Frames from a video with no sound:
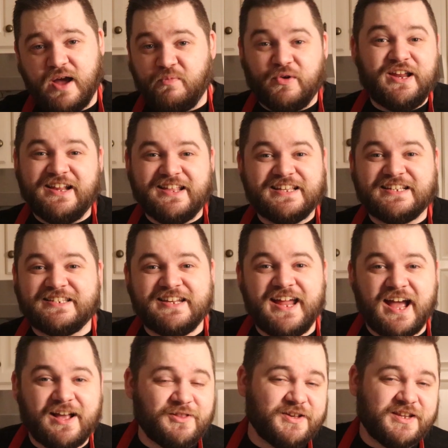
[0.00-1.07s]
bringing you this
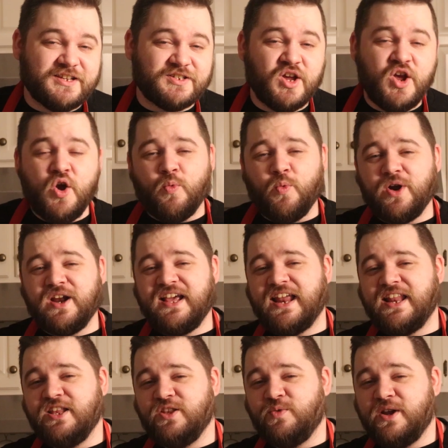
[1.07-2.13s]
deck. Look at this. We're going to
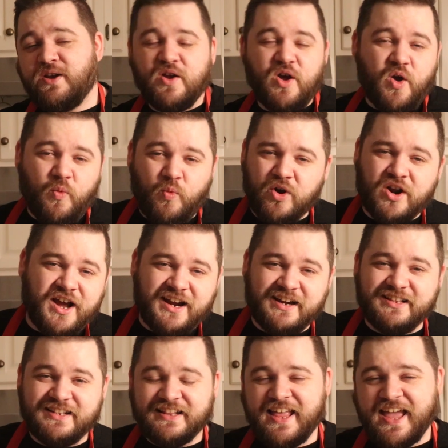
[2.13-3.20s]
get into it. We're not
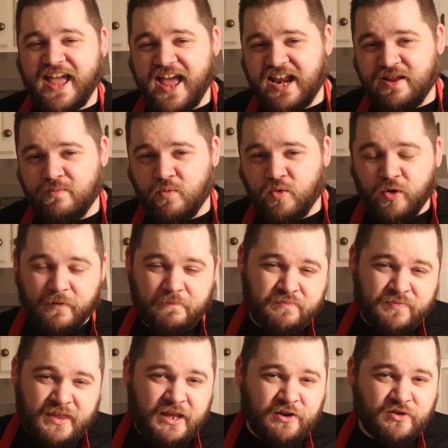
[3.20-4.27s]
going to delay anymore.
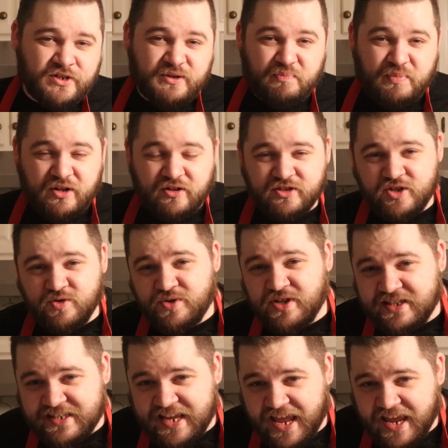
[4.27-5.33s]
Here is a build you
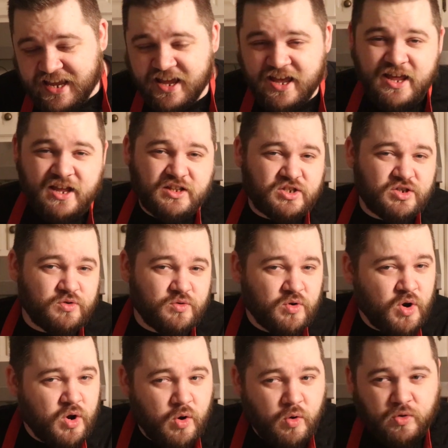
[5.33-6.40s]
can take to
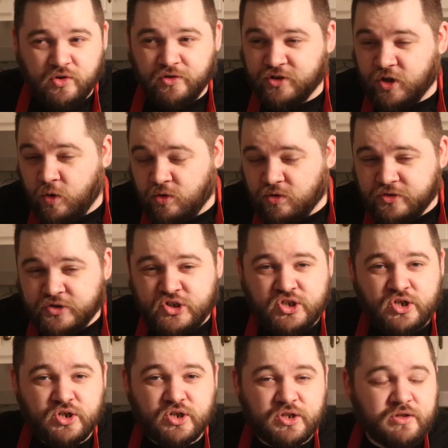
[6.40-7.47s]
locals
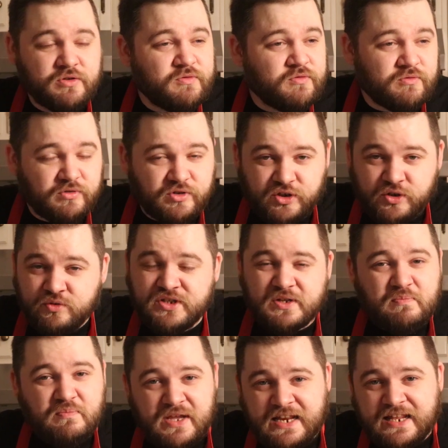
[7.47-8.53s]
to lose
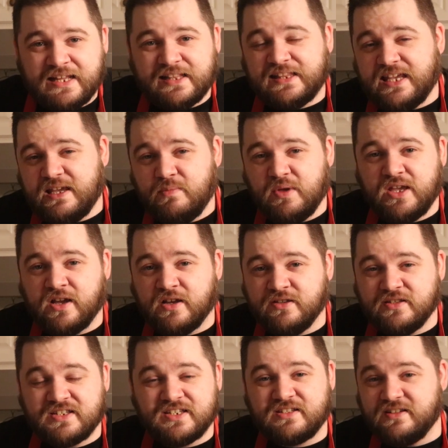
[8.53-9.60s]
immediately
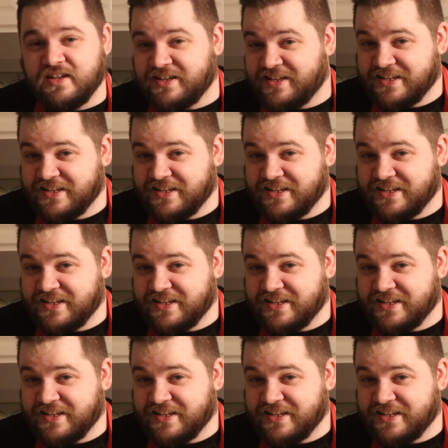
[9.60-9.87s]
because